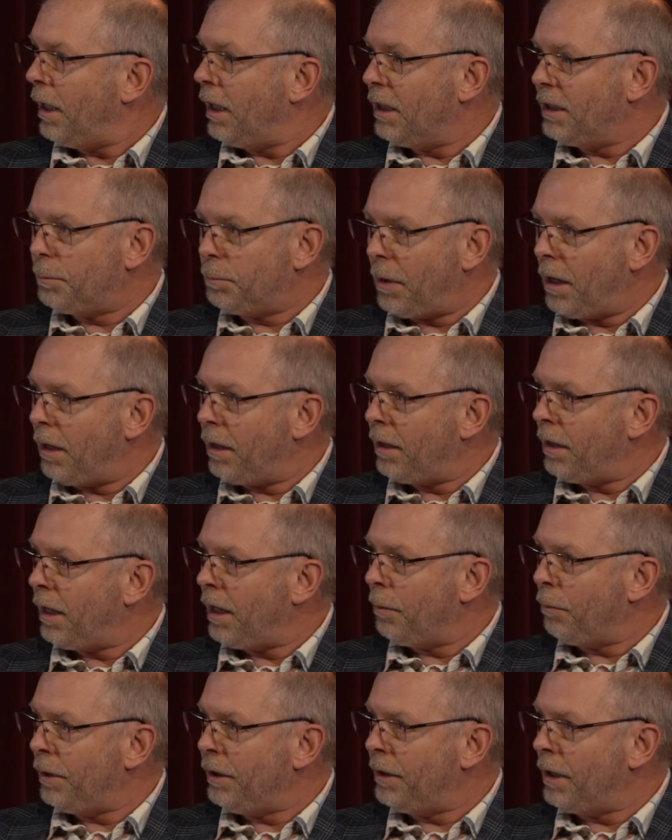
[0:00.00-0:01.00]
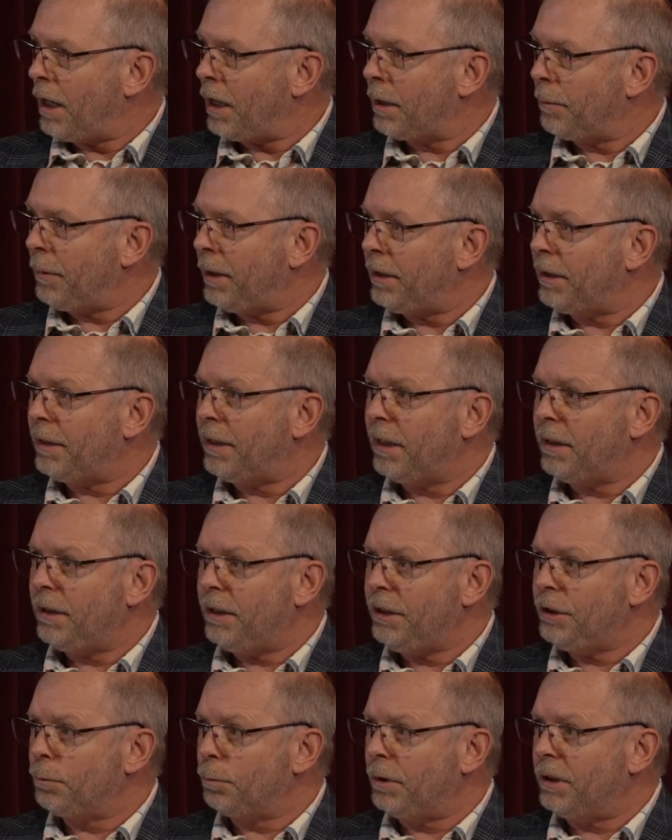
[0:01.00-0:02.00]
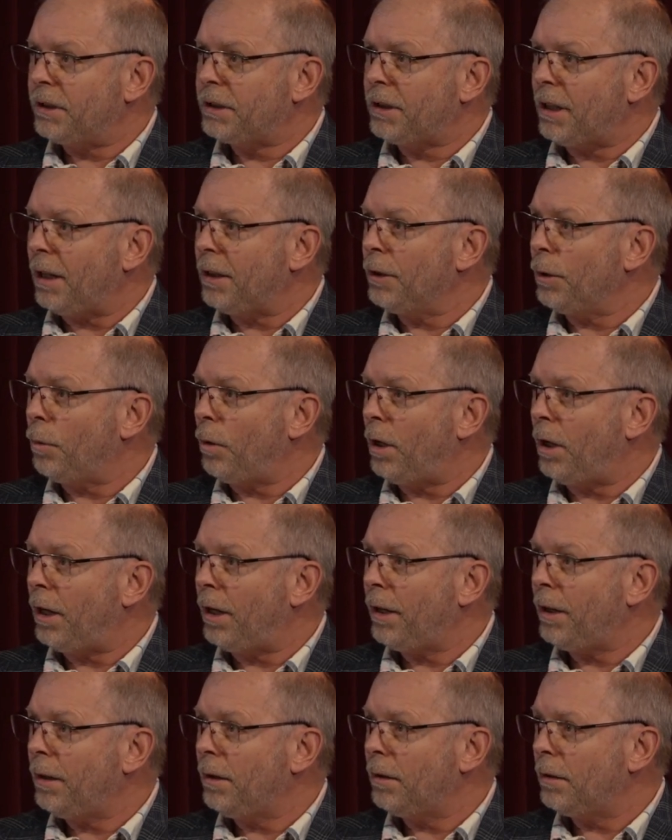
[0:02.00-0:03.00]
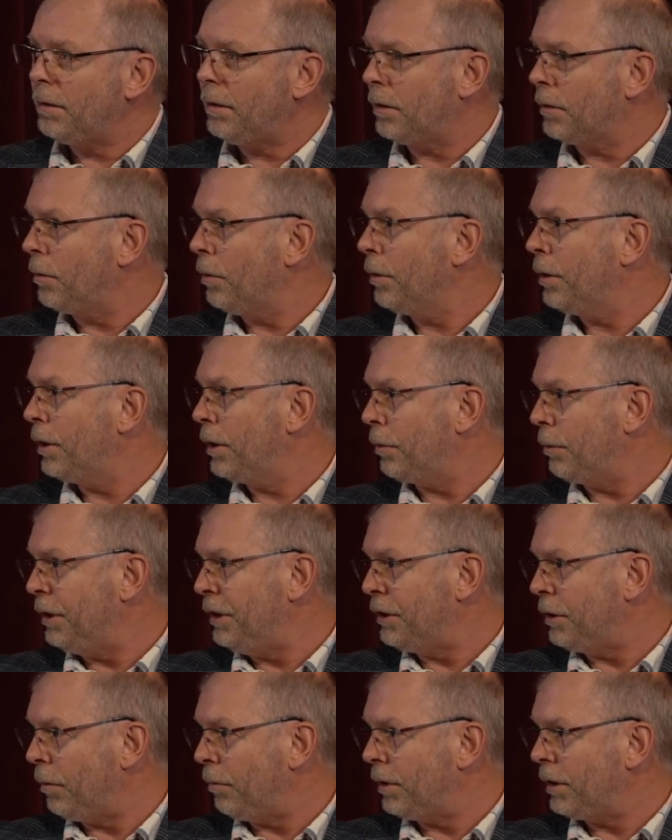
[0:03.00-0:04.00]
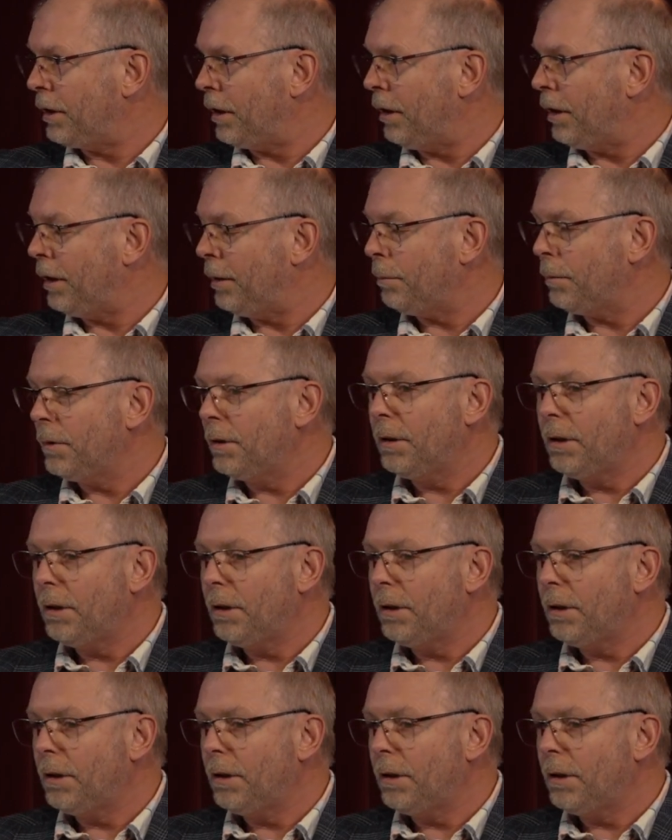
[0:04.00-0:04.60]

as part of that, we documented that these risks, although high, they're going to increase over time.